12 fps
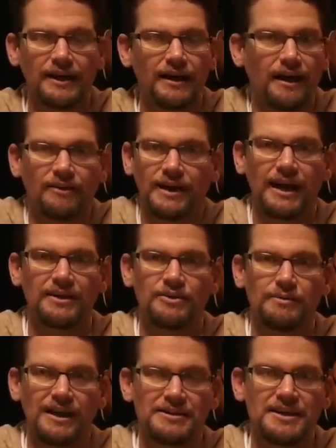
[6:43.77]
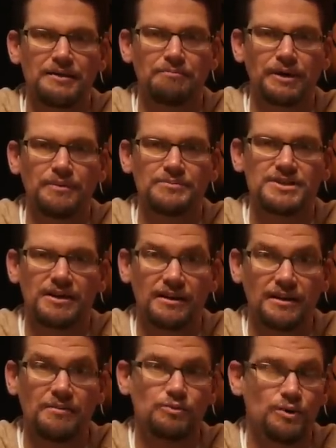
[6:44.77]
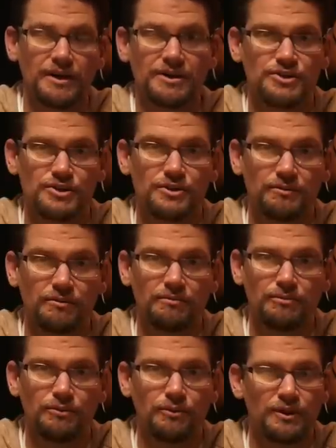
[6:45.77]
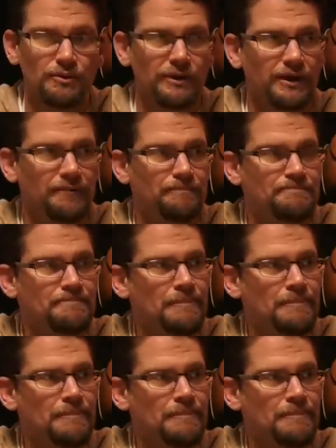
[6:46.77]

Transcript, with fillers: and I only had to do about ten pumps to get it up to where I could shoot it really well.